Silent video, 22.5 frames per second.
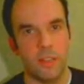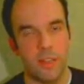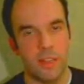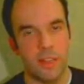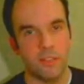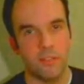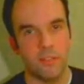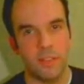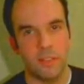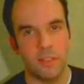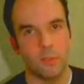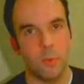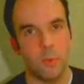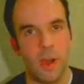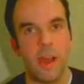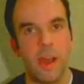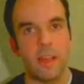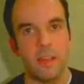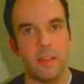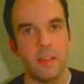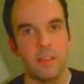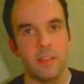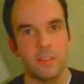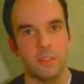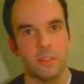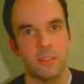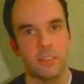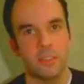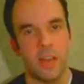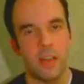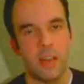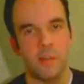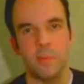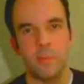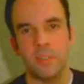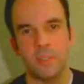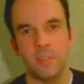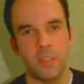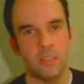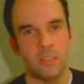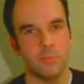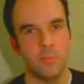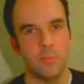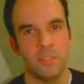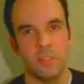That's why. So Sodom
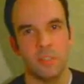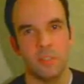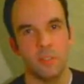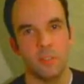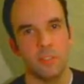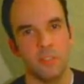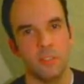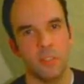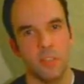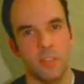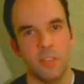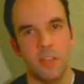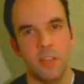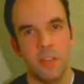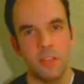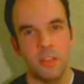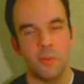is misunderstood.